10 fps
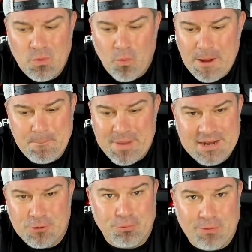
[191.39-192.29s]
what
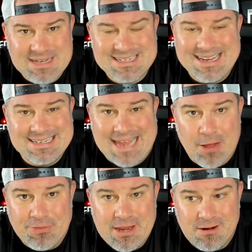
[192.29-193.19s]
better present is
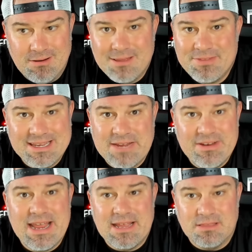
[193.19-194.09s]
out there than
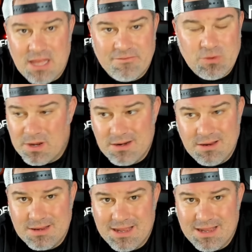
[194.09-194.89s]
giving a loved one